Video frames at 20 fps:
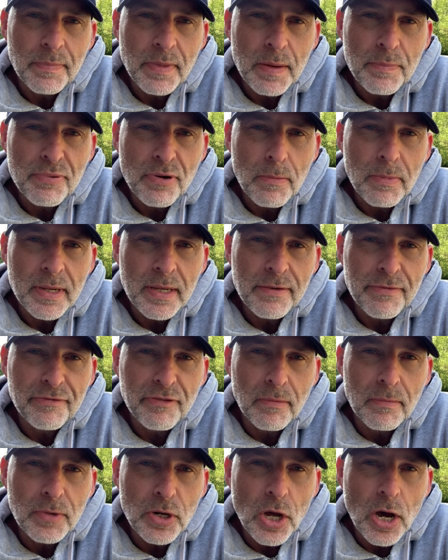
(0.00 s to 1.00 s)
they're, probably
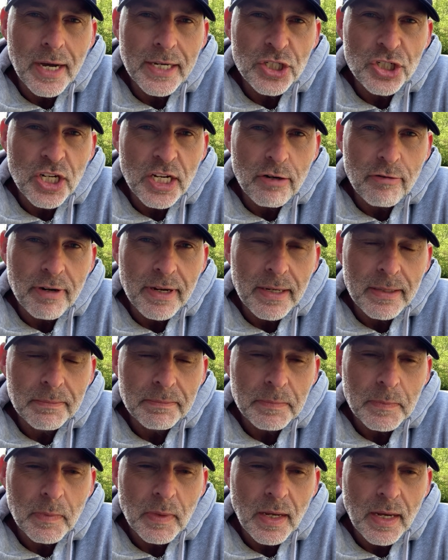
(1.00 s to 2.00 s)
from Nigeria
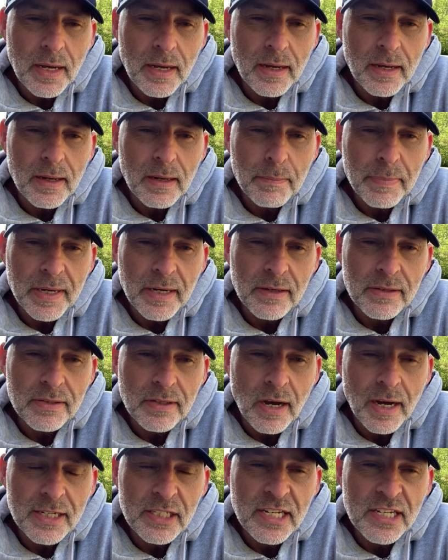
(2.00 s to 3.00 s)
uh, because
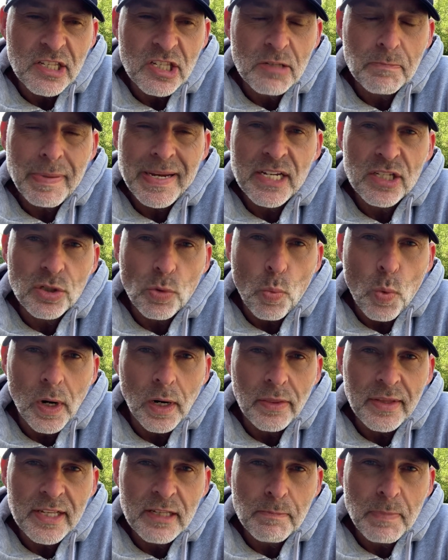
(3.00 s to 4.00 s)
I did speak to one
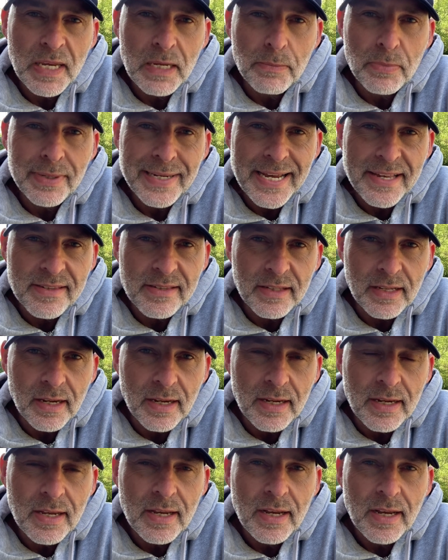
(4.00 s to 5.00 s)
of these people
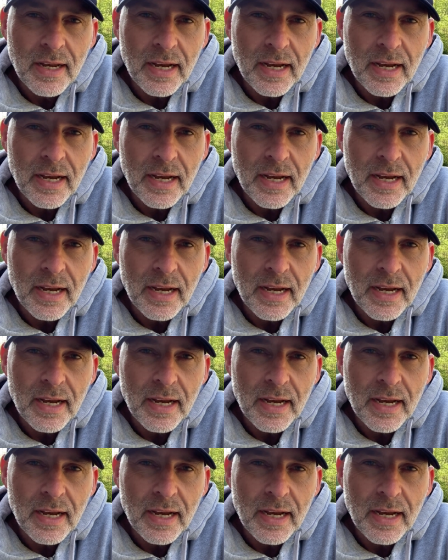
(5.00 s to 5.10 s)
yesterday